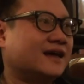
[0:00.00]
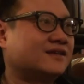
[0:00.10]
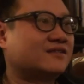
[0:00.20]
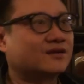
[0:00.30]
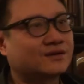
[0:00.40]
And
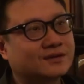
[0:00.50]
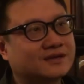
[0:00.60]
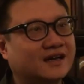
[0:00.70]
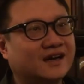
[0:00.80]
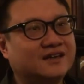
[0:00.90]
so
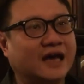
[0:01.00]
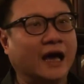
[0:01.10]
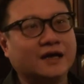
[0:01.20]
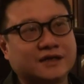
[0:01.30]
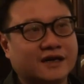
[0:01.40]
it's like,
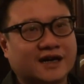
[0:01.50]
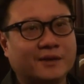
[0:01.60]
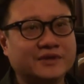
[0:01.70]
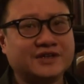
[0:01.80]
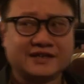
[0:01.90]
Dad, could I
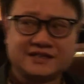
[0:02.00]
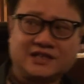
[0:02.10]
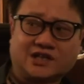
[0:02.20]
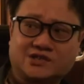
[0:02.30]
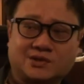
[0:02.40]
come with you? I said,
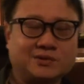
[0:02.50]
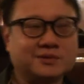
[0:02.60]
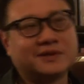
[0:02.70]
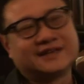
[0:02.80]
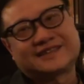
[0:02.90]
you got
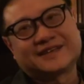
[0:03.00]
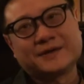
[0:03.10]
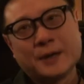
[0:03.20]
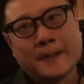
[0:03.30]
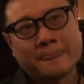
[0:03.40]
school.
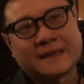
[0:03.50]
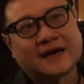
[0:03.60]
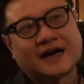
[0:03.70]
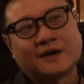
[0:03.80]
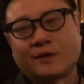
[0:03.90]
So
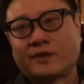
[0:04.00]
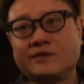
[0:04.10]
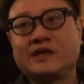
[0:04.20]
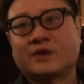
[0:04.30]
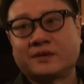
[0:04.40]
yeah, I
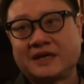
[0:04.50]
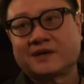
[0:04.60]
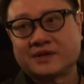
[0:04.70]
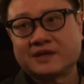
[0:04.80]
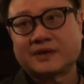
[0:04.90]
really want to meet
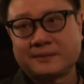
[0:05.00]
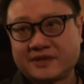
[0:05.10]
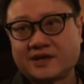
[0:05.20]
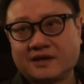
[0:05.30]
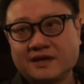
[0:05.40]
up with him when I'm
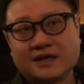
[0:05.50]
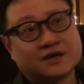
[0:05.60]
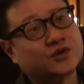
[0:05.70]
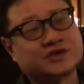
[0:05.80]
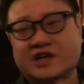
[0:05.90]
there. And
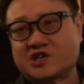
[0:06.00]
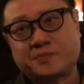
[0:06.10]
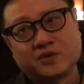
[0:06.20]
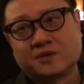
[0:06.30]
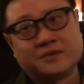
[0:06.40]
of course, Art
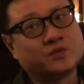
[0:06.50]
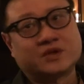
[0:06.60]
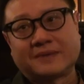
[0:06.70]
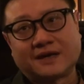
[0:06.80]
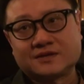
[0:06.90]
Spiegelman
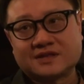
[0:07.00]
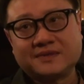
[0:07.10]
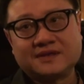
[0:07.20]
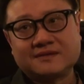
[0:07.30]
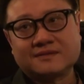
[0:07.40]
with Mouse. I
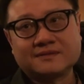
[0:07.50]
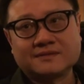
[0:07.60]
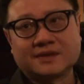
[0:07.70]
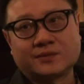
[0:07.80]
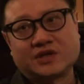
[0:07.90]
mean,
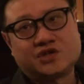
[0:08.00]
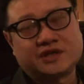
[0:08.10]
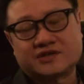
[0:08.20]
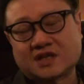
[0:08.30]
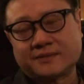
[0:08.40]
what a
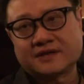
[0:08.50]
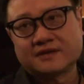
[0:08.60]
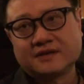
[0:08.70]
genius comic.